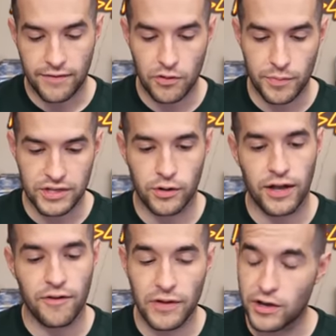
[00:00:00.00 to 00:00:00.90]
Give it the
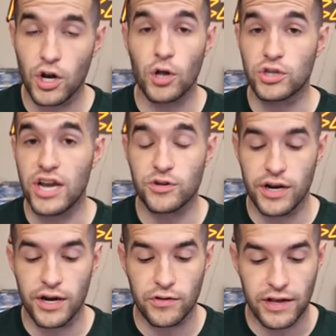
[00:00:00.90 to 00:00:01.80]
Mystical Elf. It could all change
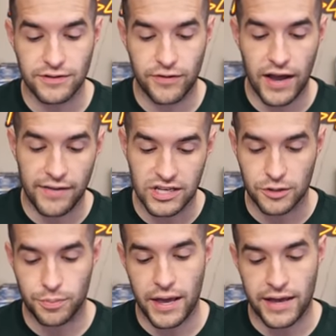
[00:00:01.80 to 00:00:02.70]
right here in the last 5,
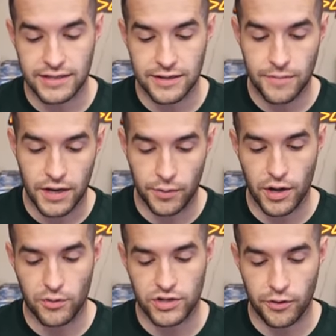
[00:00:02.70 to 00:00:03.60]
6 packs. Here
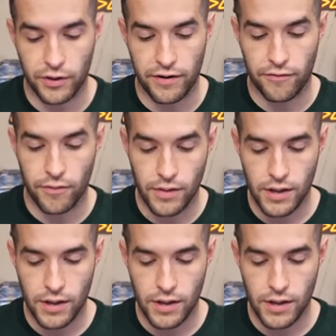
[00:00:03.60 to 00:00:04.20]
we go. Shallow Grave,